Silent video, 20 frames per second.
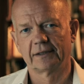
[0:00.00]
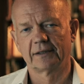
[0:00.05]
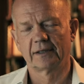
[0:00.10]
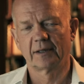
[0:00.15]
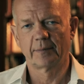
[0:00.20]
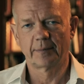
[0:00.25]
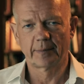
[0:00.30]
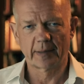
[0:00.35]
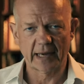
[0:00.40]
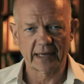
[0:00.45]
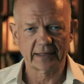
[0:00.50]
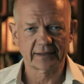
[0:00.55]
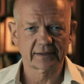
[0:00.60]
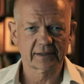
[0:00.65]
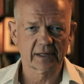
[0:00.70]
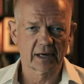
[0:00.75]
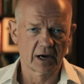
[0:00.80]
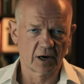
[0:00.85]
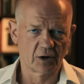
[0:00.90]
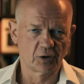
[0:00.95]
The
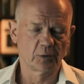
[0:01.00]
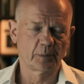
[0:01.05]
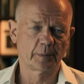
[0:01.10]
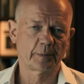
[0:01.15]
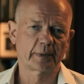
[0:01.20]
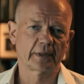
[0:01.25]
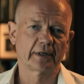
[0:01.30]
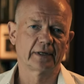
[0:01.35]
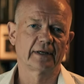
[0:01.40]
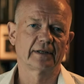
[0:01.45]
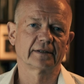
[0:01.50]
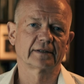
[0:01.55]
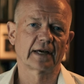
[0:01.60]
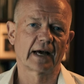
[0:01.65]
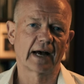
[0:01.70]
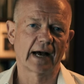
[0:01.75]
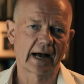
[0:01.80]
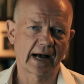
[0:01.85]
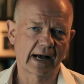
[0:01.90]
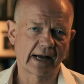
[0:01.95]
best hope is a
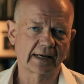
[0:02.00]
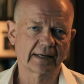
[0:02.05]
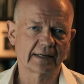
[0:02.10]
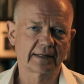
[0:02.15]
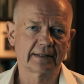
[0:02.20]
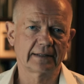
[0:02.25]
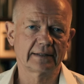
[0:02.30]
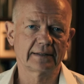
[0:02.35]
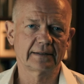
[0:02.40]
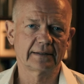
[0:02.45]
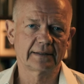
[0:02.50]
highly